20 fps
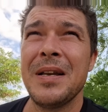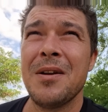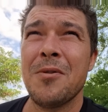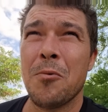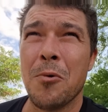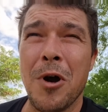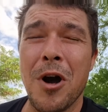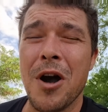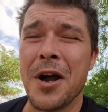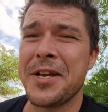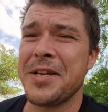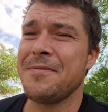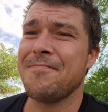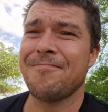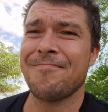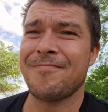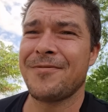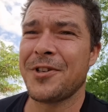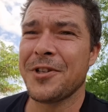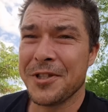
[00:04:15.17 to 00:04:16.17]
Why?
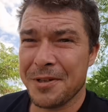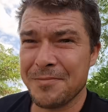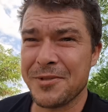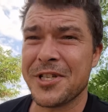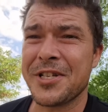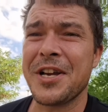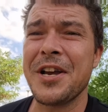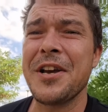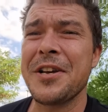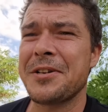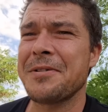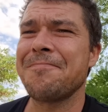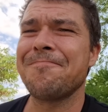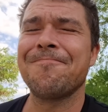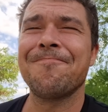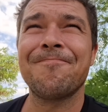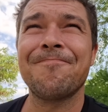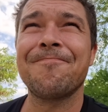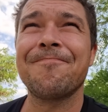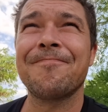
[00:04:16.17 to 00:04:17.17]
Because I'm scared.
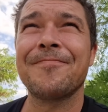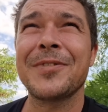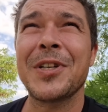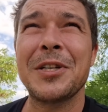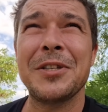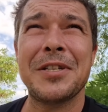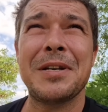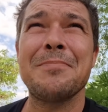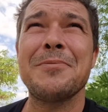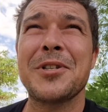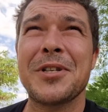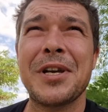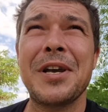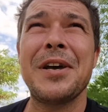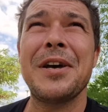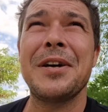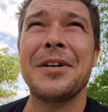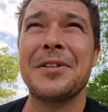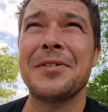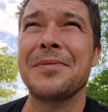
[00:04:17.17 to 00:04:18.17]
Because I'm
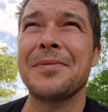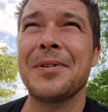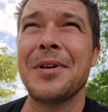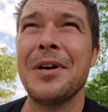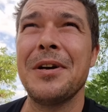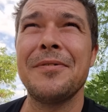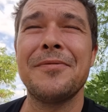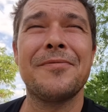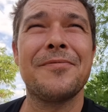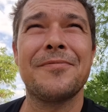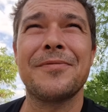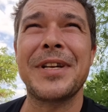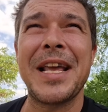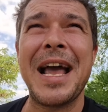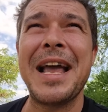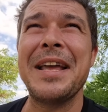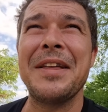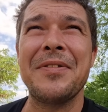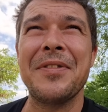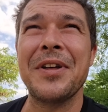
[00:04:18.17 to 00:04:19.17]
scared of
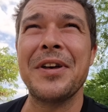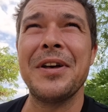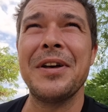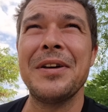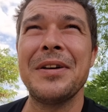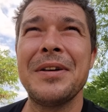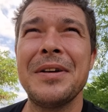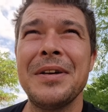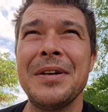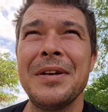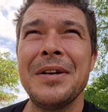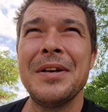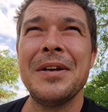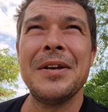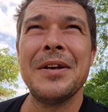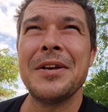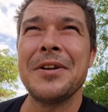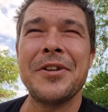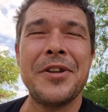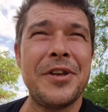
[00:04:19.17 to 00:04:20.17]
getting the
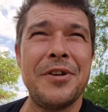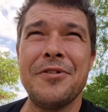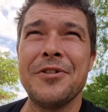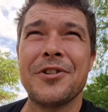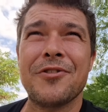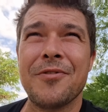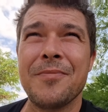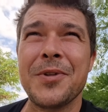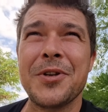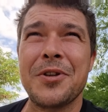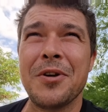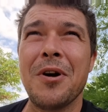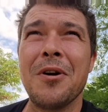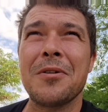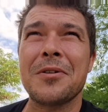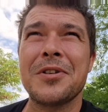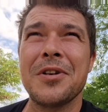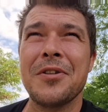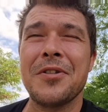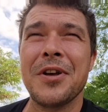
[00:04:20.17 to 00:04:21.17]
news from the
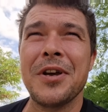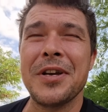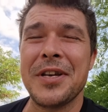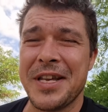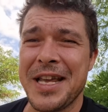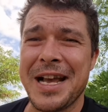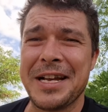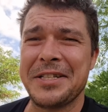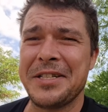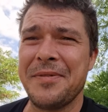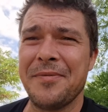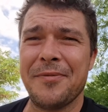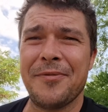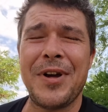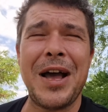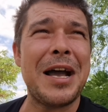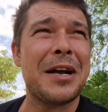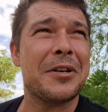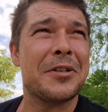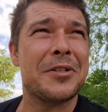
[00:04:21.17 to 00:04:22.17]
doctor that, yes, in
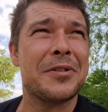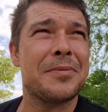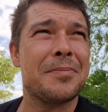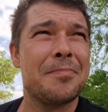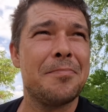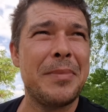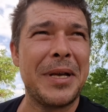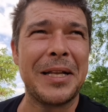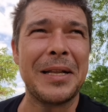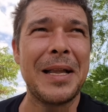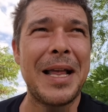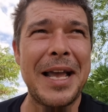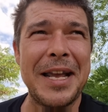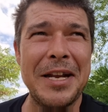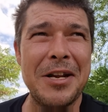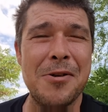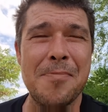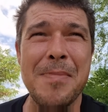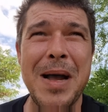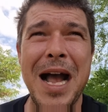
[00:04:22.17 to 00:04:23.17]
fact,
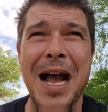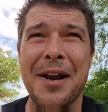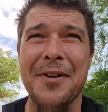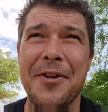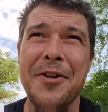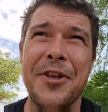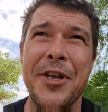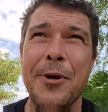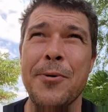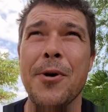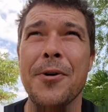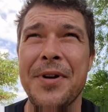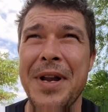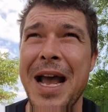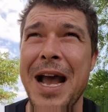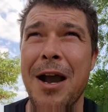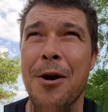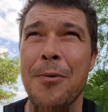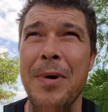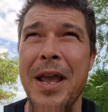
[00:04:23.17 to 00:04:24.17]
middle-aged man, you are
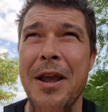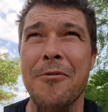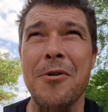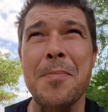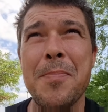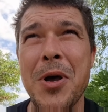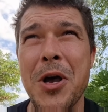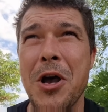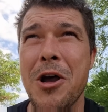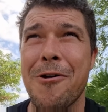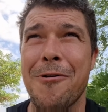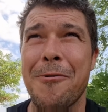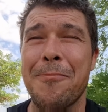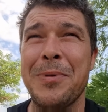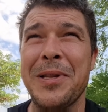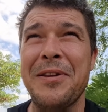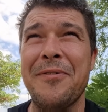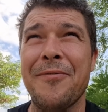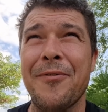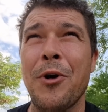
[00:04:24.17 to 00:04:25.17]
now
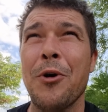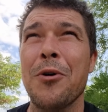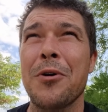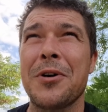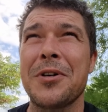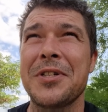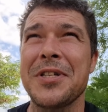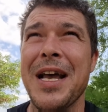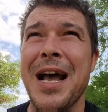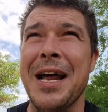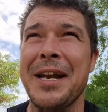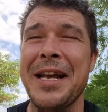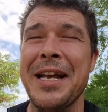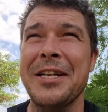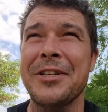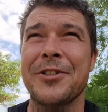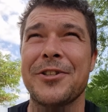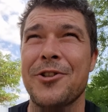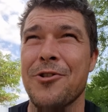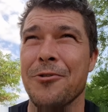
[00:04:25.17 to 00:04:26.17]
irreparably fucked, and
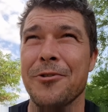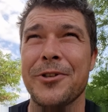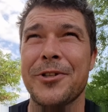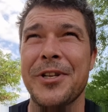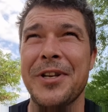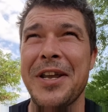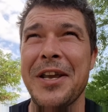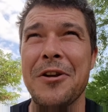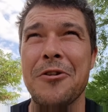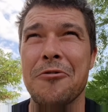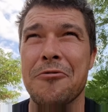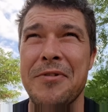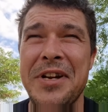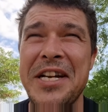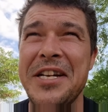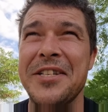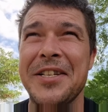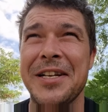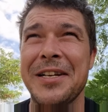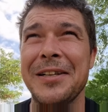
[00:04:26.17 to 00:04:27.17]
it's just an
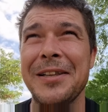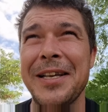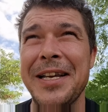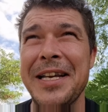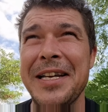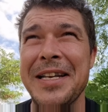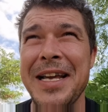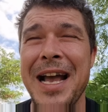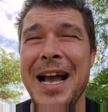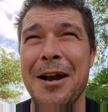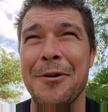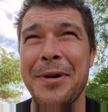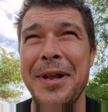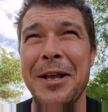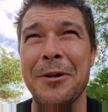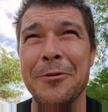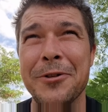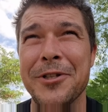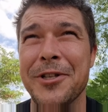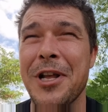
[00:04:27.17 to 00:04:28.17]
increasingly
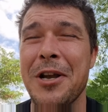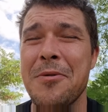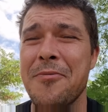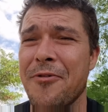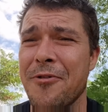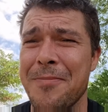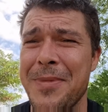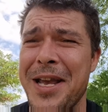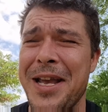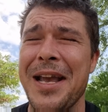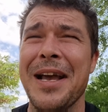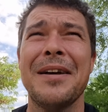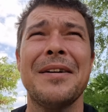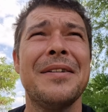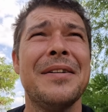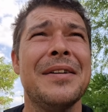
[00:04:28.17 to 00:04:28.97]
downhill slope from here,